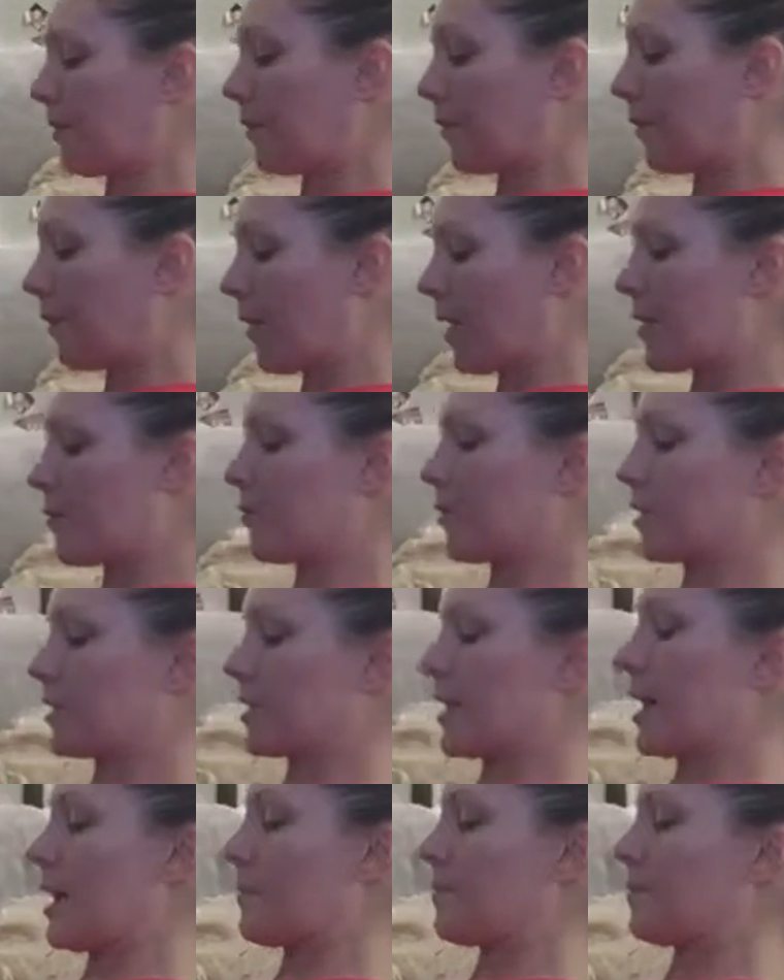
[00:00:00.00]
1 more
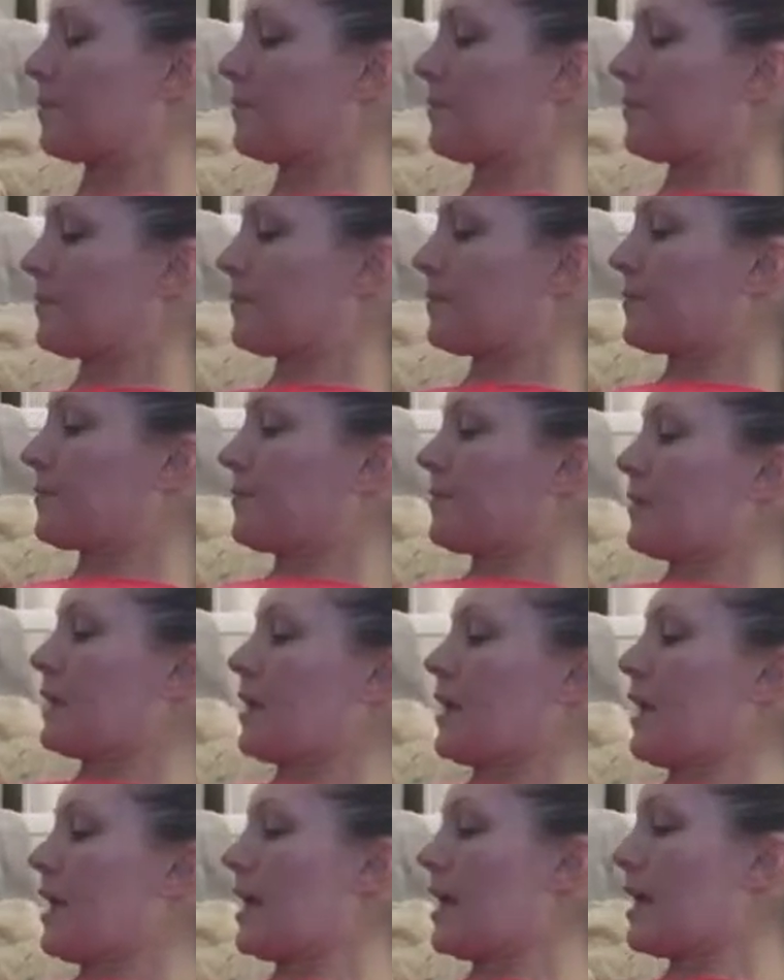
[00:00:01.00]
time.
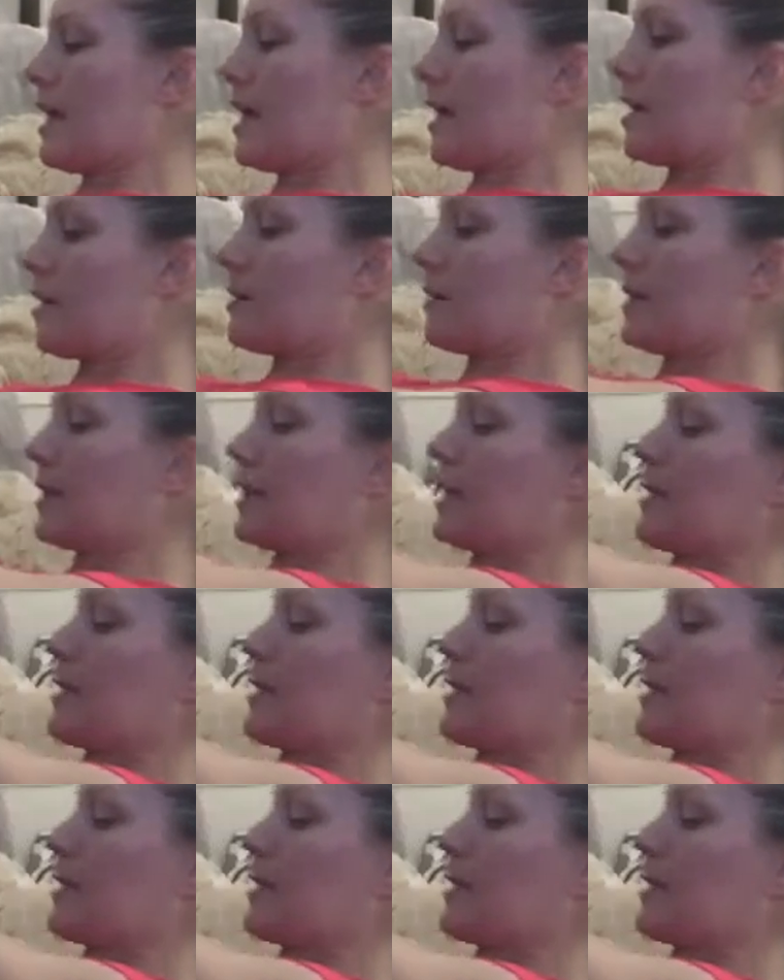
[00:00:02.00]
And I'm gonna